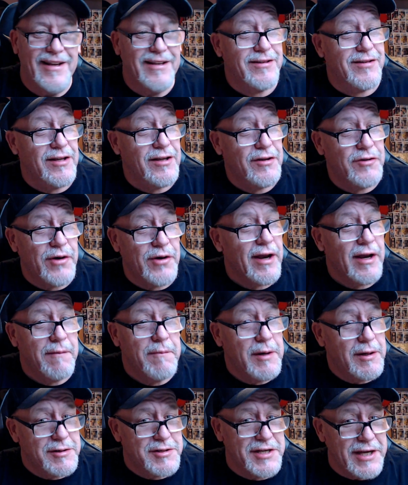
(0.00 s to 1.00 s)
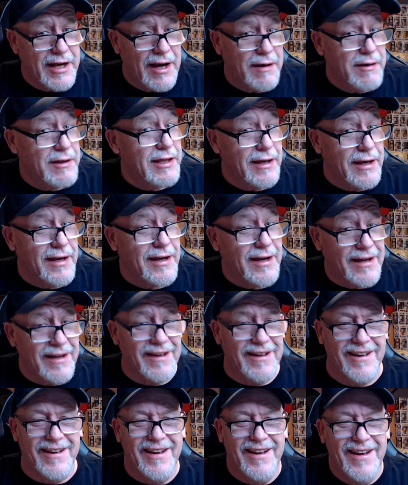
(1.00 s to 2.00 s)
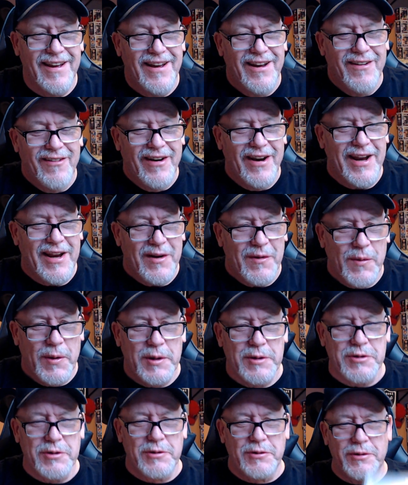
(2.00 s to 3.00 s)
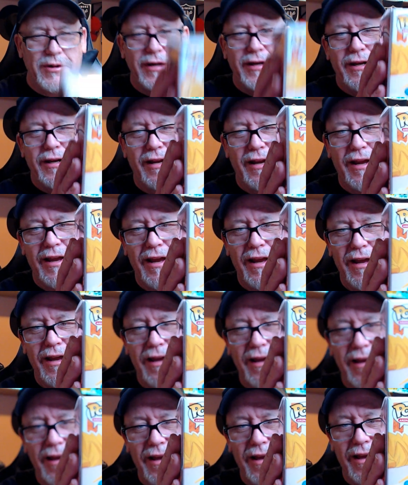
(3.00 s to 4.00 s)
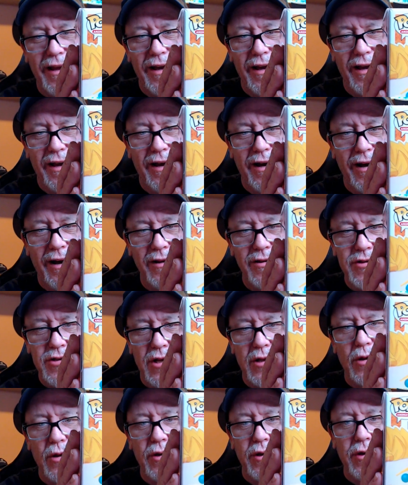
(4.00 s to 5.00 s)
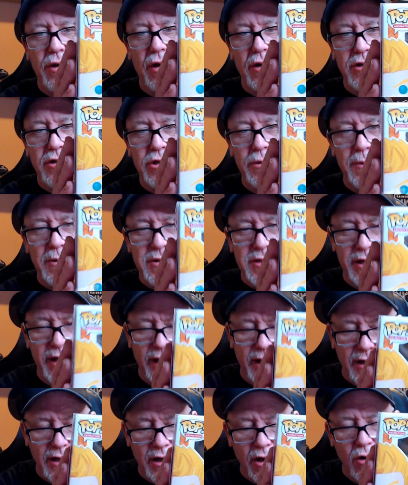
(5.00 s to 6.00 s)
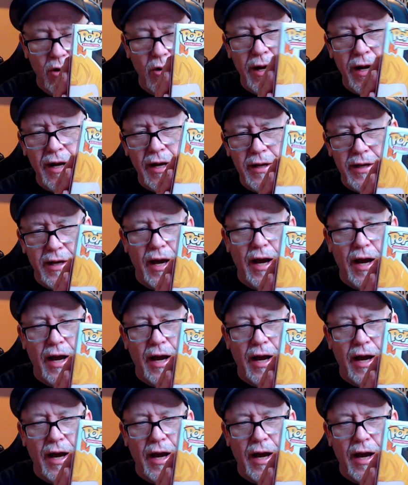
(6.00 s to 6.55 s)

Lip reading: a Dragon Ball Z, I think. Ready? One, two, three. Oh, this is glow-in-the-dark Super Saiyan Gohan. I